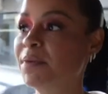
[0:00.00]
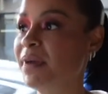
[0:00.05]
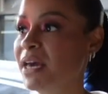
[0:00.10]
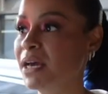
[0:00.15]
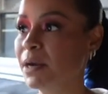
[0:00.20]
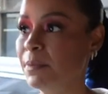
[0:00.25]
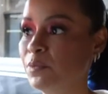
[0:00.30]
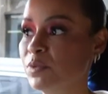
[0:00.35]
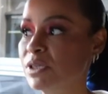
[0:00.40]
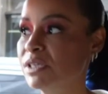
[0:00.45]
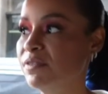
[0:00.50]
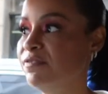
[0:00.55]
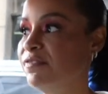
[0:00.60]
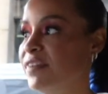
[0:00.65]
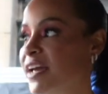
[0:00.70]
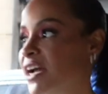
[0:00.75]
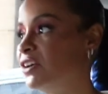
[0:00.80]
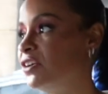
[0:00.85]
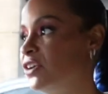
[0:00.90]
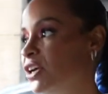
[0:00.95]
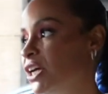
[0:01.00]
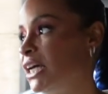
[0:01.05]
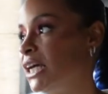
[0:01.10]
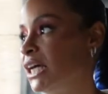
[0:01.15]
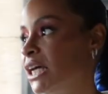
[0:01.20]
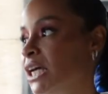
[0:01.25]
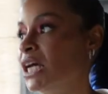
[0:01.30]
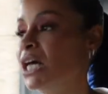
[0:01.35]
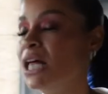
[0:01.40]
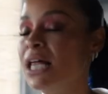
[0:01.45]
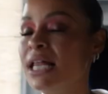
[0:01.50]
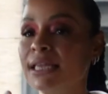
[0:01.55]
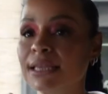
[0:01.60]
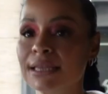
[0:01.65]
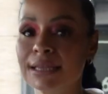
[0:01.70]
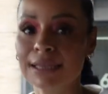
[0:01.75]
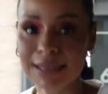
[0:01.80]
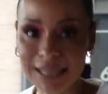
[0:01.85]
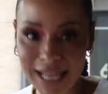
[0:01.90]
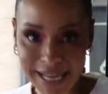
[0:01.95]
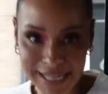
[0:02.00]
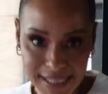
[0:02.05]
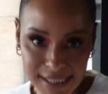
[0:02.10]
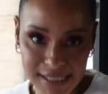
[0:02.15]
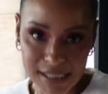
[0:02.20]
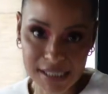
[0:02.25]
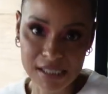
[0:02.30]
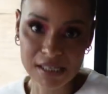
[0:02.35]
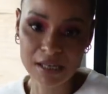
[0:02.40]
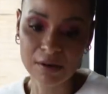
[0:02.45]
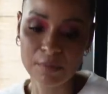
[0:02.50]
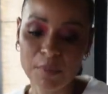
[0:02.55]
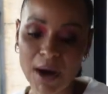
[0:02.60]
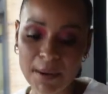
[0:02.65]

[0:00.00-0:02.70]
makeup was very light.